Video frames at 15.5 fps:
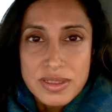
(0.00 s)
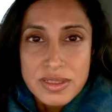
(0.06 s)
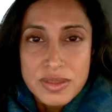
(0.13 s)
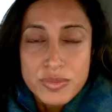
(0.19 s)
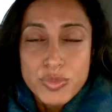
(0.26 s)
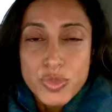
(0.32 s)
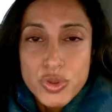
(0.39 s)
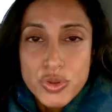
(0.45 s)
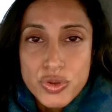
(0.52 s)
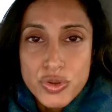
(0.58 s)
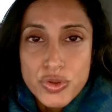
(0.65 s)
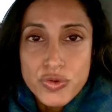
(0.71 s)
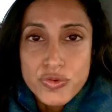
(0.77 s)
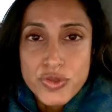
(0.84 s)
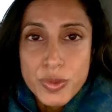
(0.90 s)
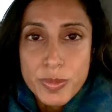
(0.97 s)

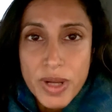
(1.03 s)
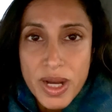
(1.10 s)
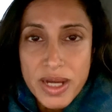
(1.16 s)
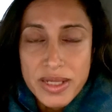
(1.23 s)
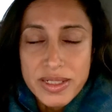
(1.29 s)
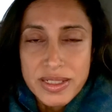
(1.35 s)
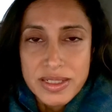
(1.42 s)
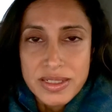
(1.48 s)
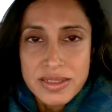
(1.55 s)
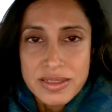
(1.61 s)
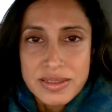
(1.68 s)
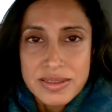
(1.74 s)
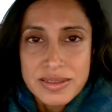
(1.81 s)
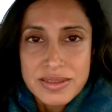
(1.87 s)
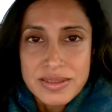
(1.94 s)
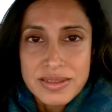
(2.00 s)
Move your body,
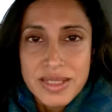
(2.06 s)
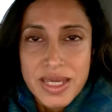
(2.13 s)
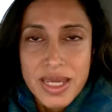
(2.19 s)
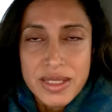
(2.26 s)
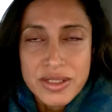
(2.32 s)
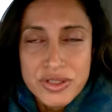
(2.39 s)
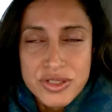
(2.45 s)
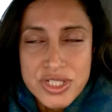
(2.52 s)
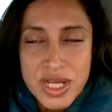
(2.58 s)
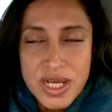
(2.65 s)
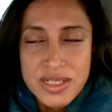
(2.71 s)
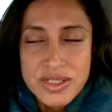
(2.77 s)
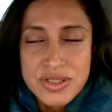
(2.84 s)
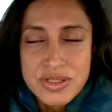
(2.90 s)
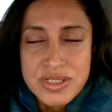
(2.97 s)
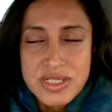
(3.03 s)

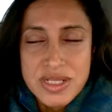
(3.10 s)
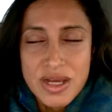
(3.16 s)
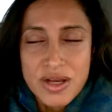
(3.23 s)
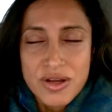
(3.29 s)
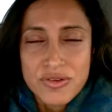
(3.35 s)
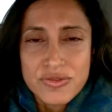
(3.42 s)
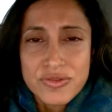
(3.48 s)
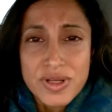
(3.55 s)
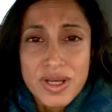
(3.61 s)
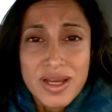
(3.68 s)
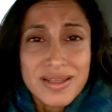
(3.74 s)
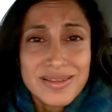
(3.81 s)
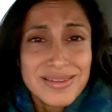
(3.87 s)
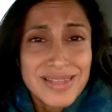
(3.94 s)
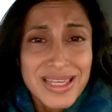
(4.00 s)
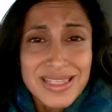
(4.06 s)
energize yourself,
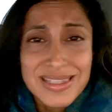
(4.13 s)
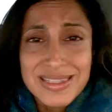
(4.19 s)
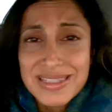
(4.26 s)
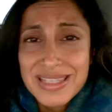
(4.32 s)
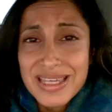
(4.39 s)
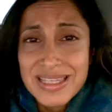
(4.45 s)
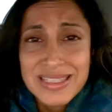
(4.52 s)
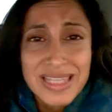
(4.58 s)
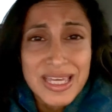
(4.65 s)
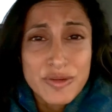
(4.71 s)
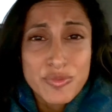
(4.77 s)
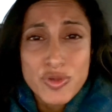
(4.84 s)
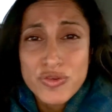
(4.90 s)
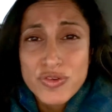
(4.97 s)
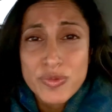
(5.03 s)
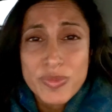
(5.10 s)
like
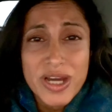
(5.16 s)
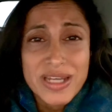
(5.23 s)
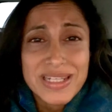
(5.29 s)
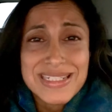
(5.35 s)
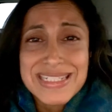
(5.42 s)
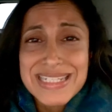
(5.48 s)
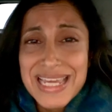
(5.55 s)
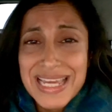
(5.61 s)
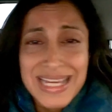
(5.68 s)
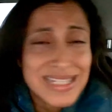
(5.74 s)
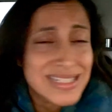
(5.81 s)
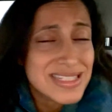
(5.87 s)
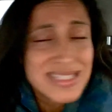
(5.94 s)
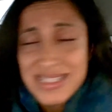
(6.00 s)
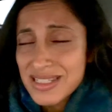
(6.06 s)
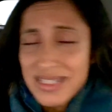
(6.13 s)
move your body,
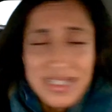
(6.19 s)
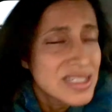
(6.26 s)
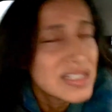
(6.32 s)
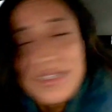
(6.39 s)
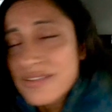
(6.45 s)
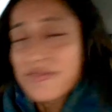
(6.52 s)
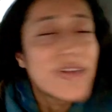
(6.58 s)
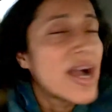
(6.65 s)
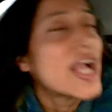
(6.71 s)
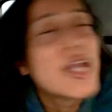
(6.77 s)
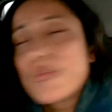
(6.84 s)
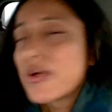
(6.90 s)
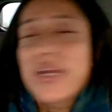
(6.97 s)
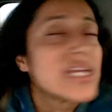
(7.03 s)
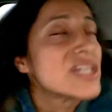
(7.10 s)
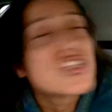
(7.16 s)
dance,
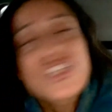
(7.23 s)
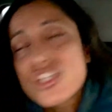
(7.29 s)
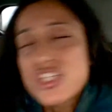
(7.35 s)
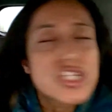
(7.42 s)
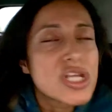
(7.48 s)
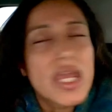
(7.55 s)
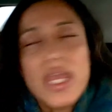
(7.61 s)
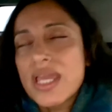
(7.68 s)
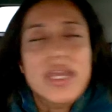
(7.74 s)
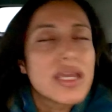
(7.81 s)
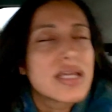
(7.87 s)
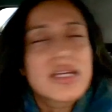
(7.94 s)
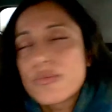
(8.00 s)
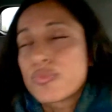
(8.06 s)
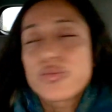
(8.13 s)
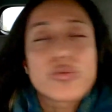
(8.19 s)
vibrate, shake,
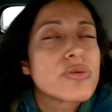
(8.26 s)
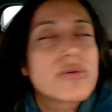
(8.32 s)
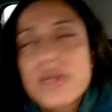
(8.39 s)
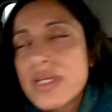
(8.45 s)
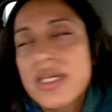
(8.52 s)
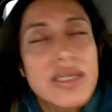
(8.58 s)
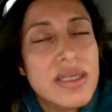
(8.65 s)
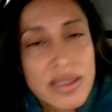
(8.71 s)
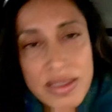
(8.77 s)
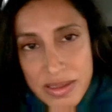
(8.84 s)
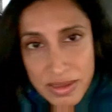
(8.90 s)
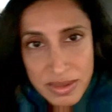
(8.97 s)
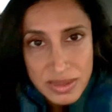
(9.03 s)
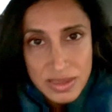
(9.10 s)
breathe.